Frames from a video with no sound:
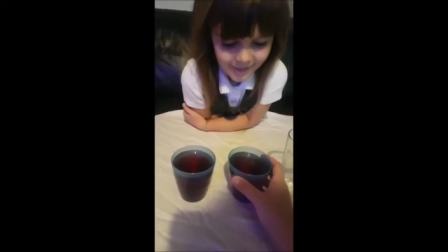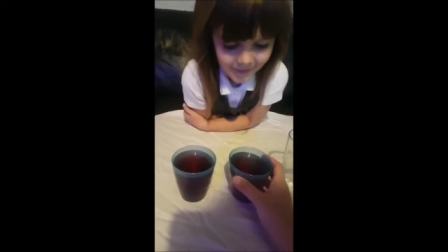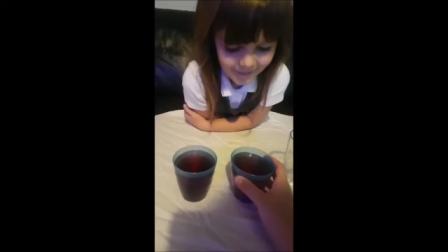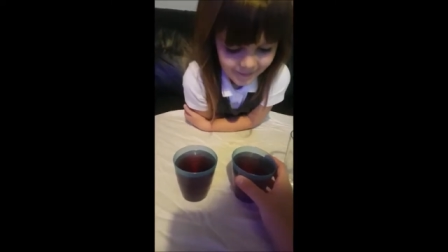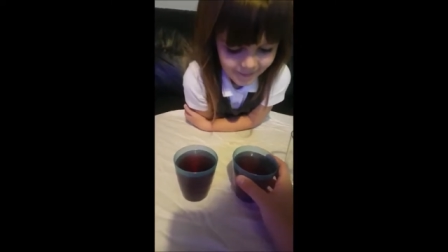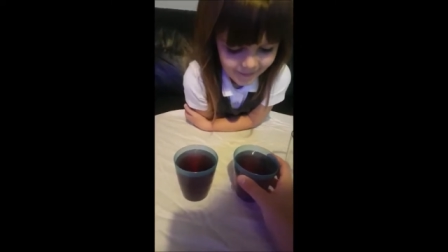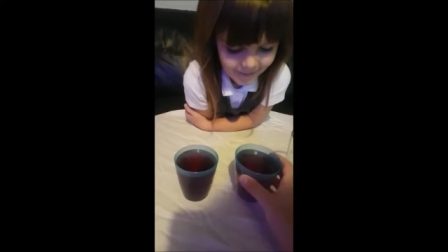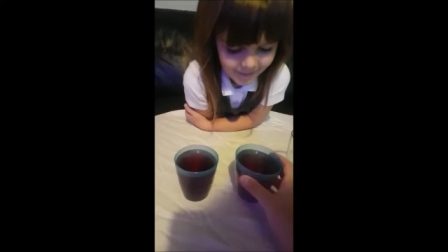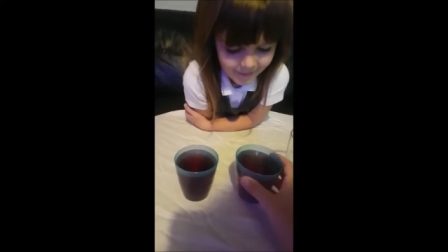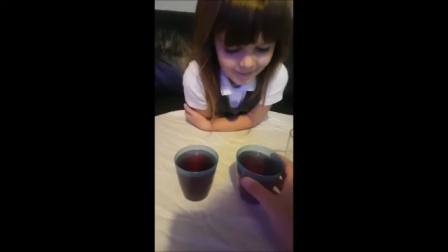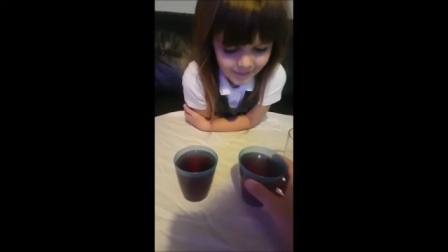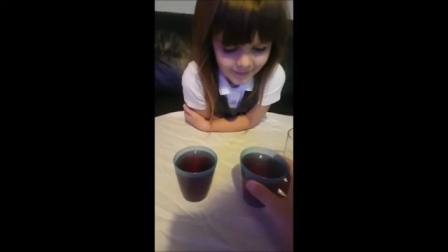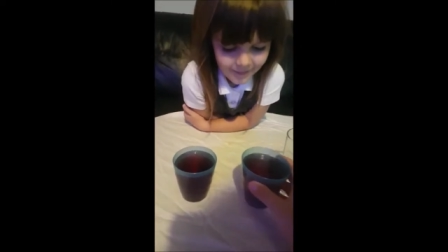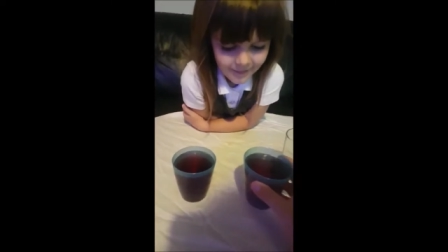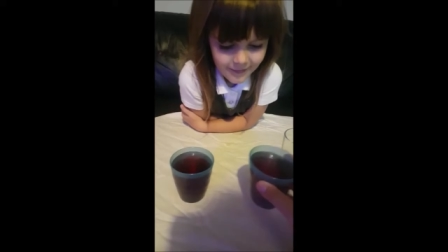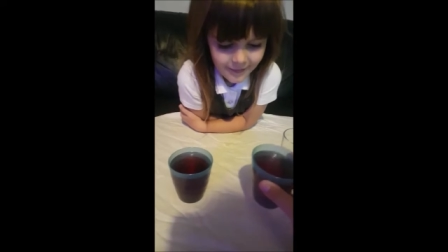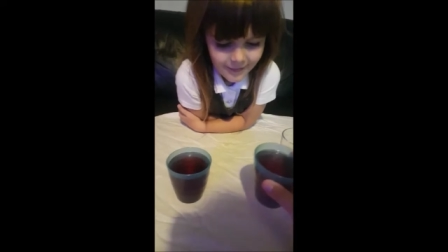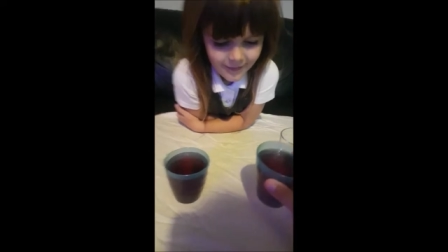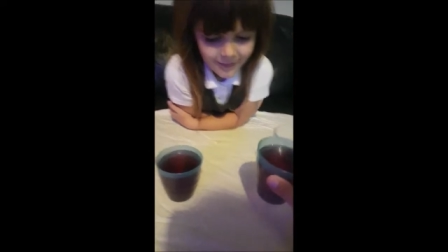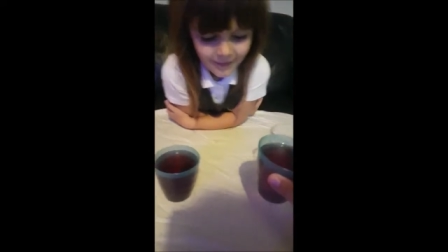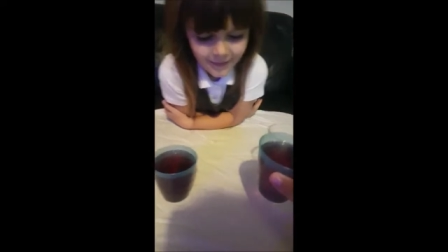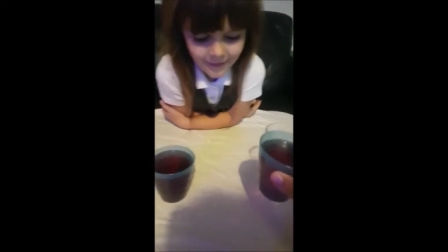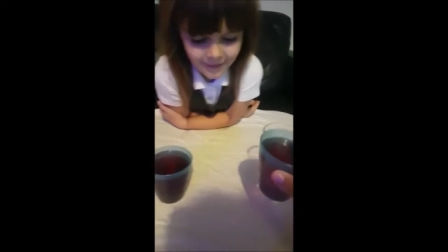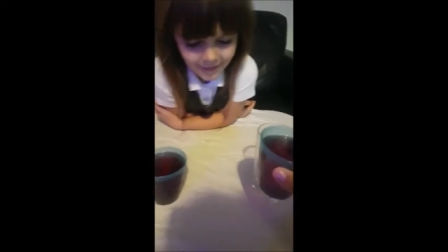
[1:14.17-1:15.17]
What
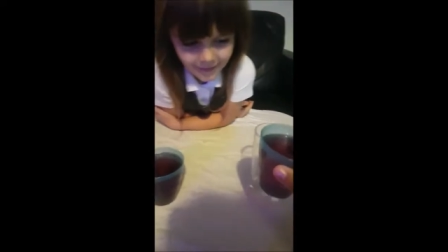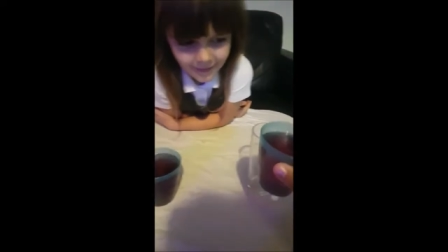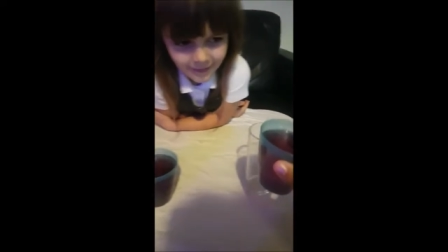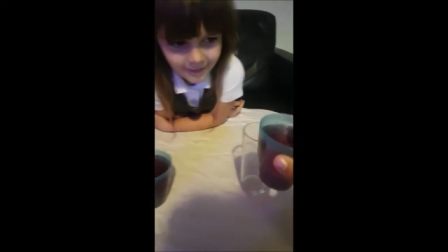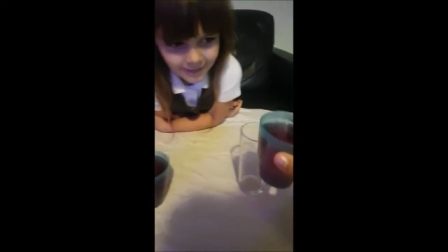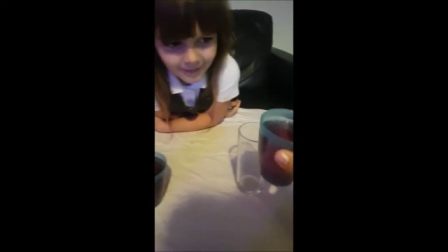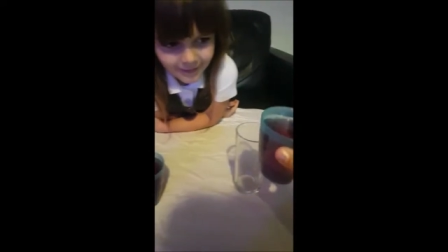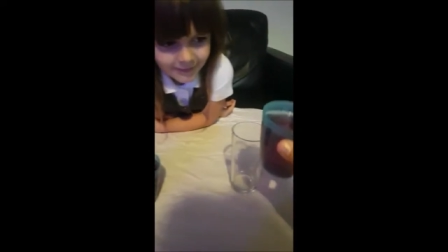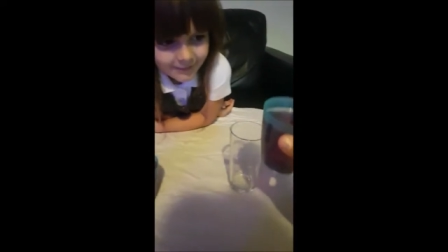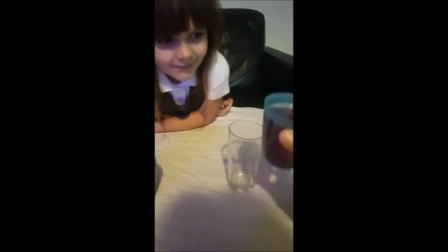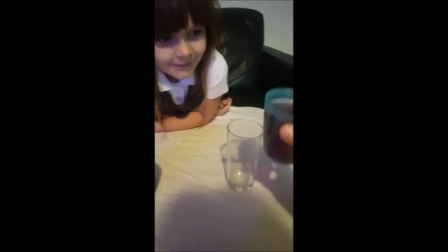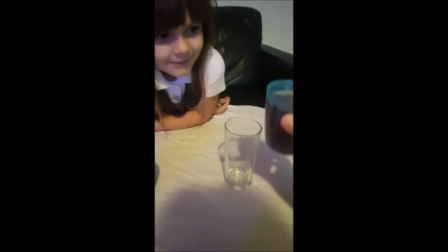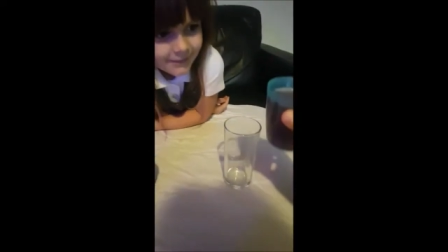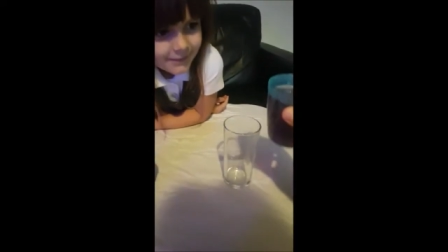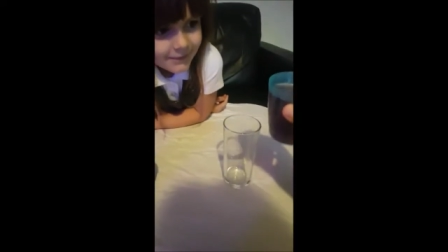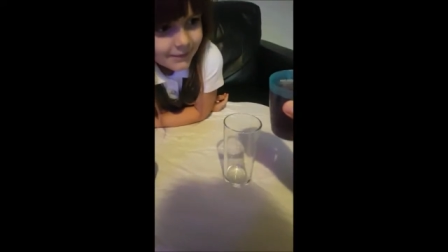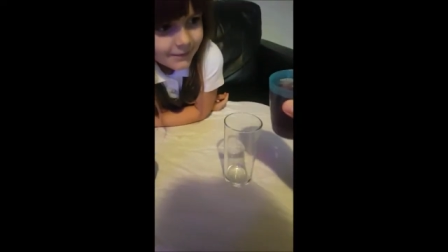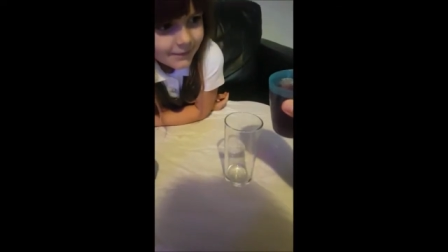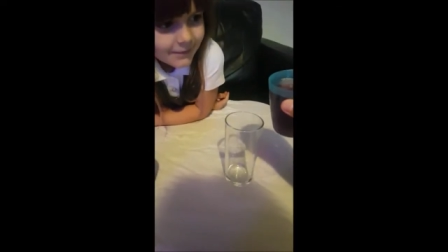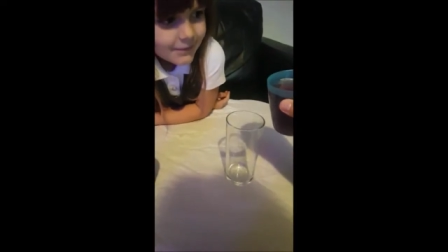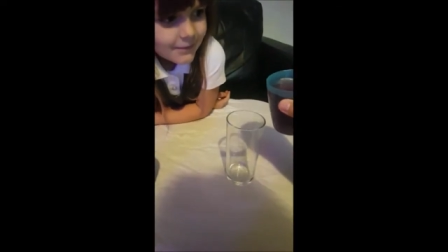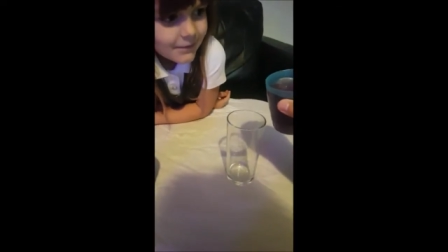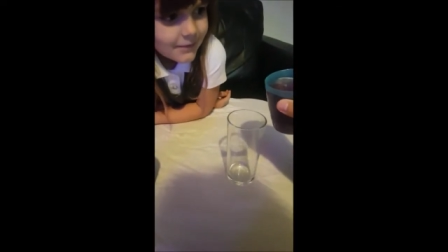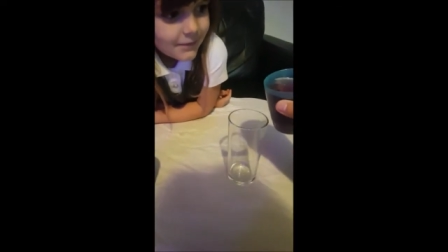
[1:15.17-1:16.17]
about if I
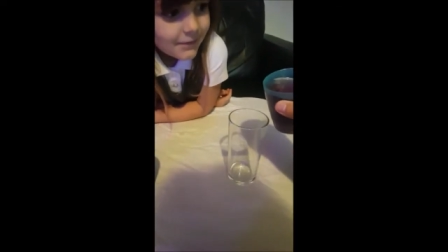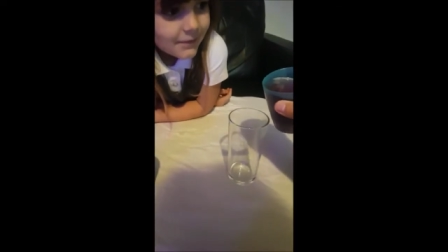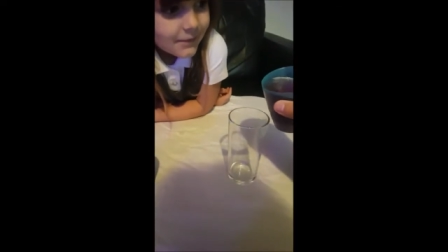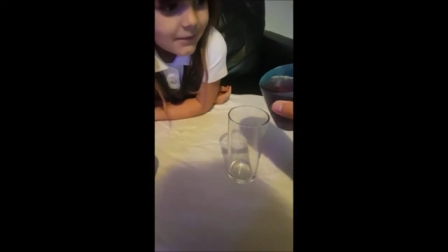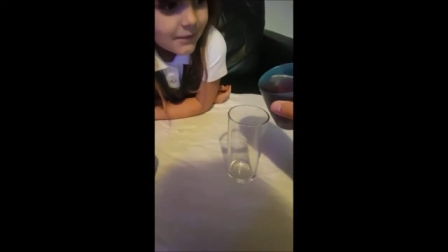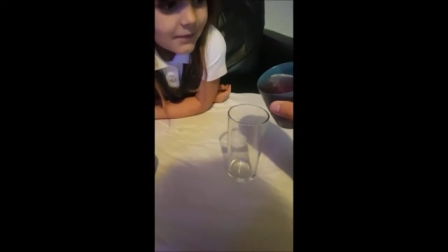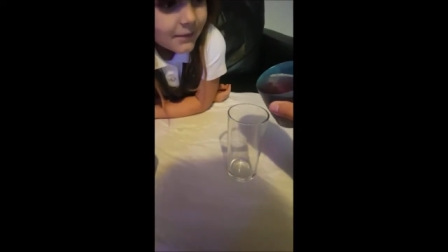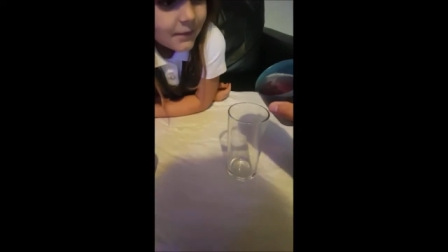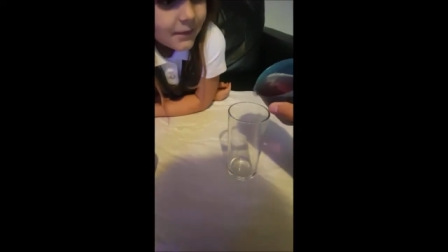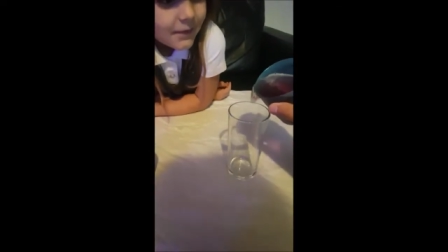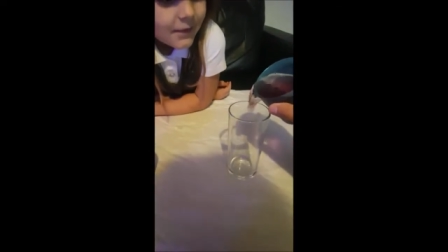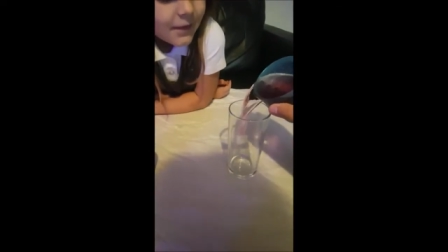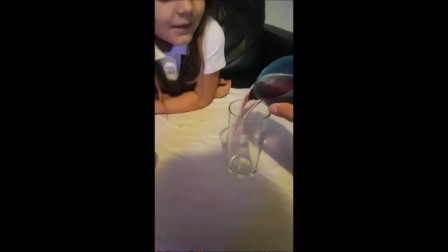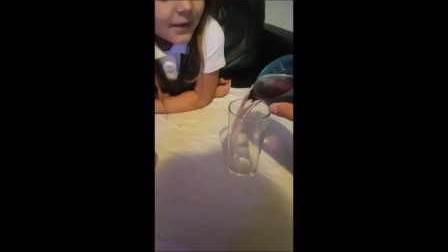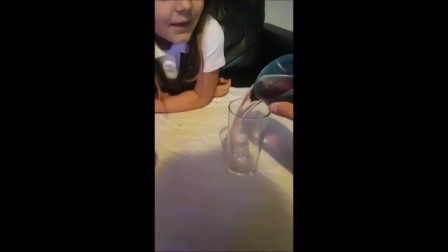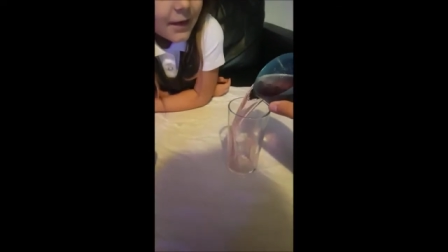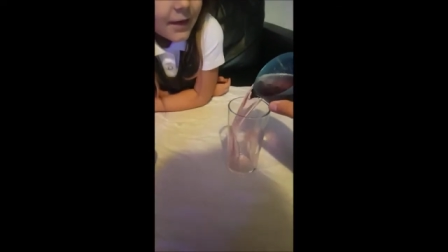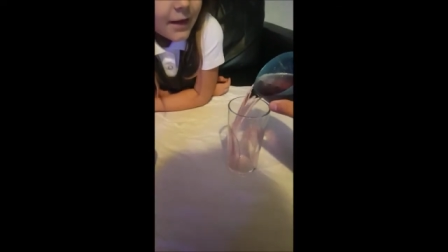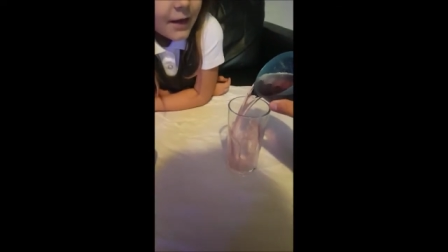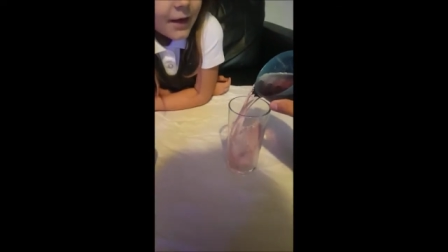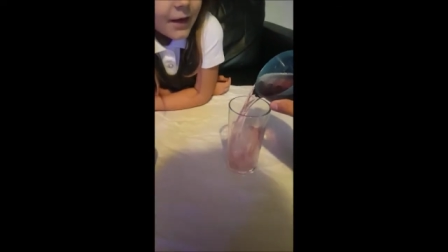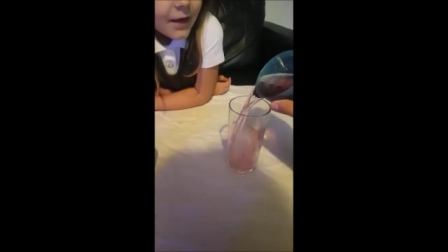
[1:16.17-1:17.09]
put this in there?